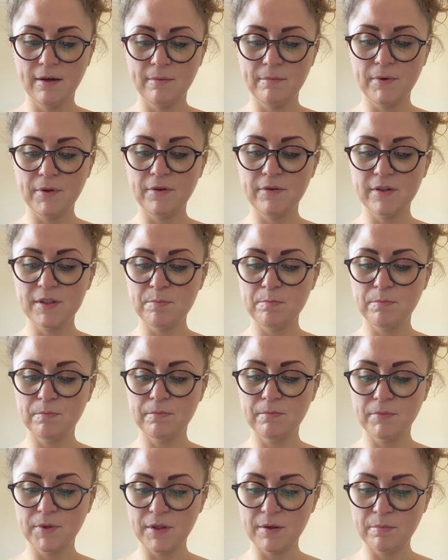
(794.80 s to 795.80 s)

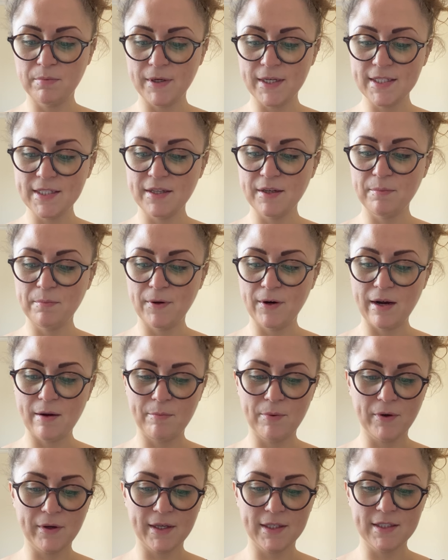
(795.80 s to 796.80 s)
Mother pressed her prayer
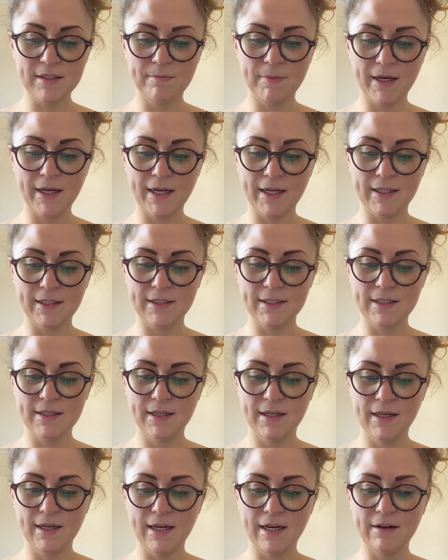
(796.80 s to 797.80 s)
book into my hands.
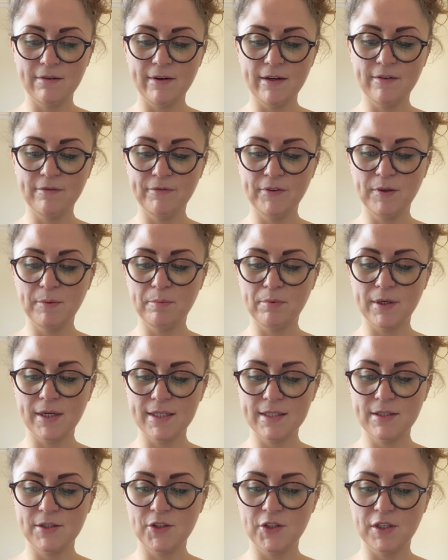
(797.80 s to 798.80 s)
I read a few
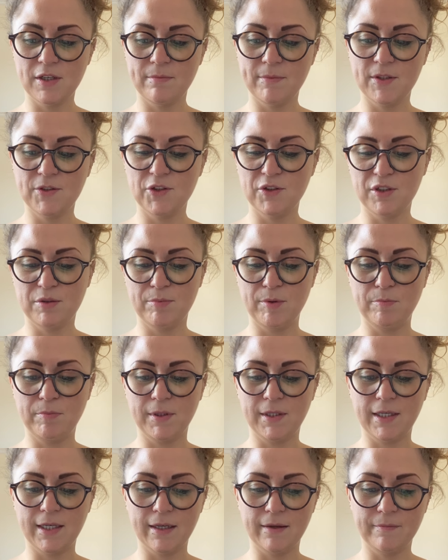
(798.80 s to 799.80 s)
prayers in German just to be
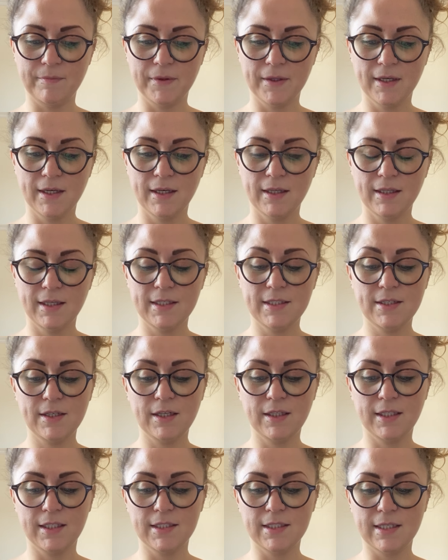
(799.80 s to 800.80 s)
polite. They
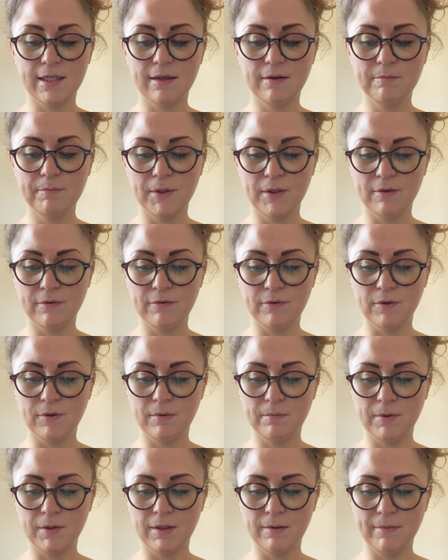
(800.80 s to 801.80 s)
certainly sound
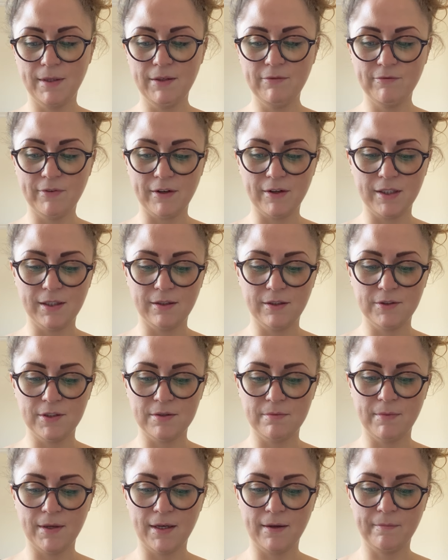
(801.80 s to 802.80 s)
beautiful, but they mean very little
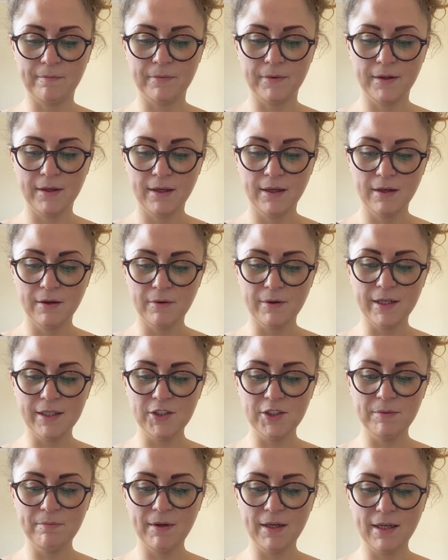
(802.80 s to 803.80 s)
to me. Why is
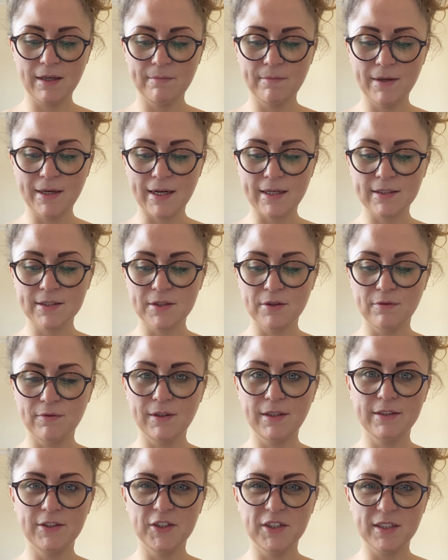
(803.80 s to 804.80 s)
she making me act so
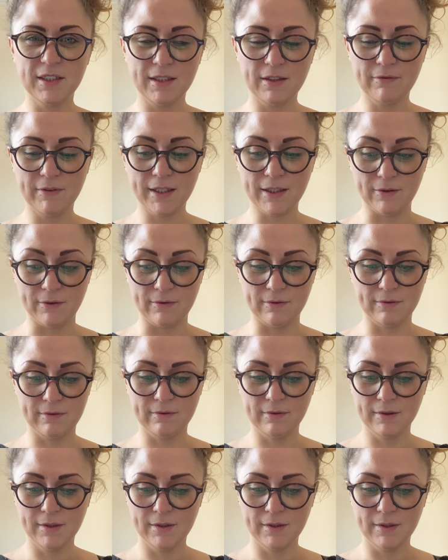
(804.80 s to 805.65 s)
religious and devout?